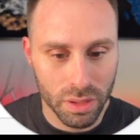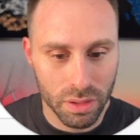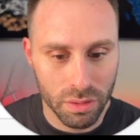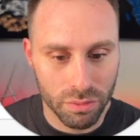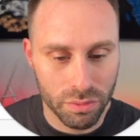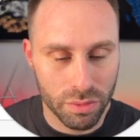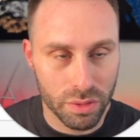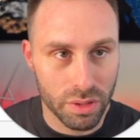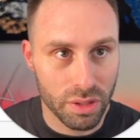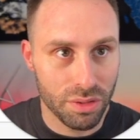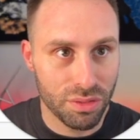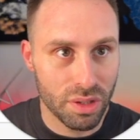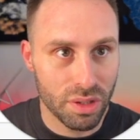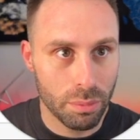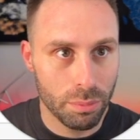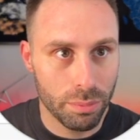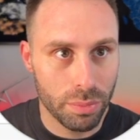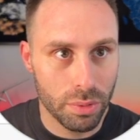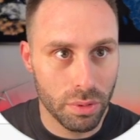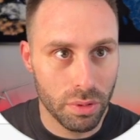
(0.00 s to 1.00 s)
for
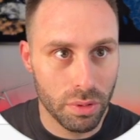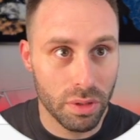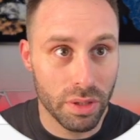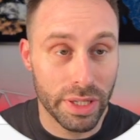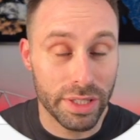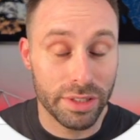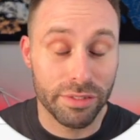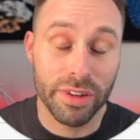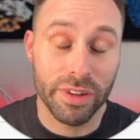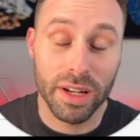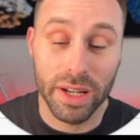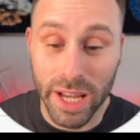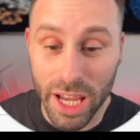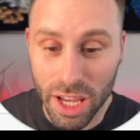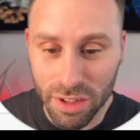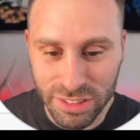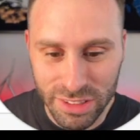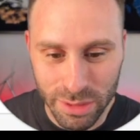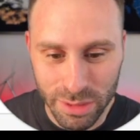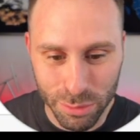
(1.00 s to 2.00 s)
example. And well, I have
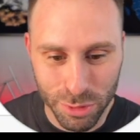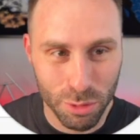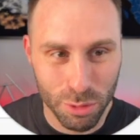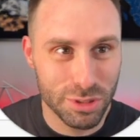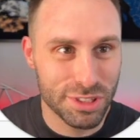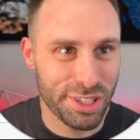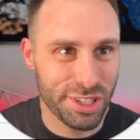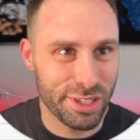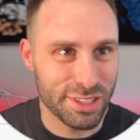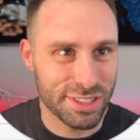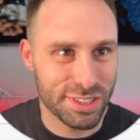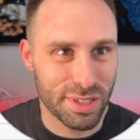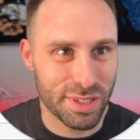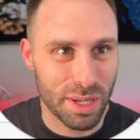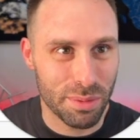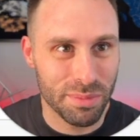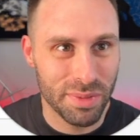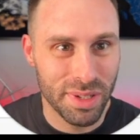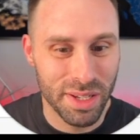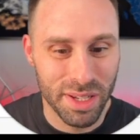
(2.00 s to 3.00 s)
some notes here, so I'm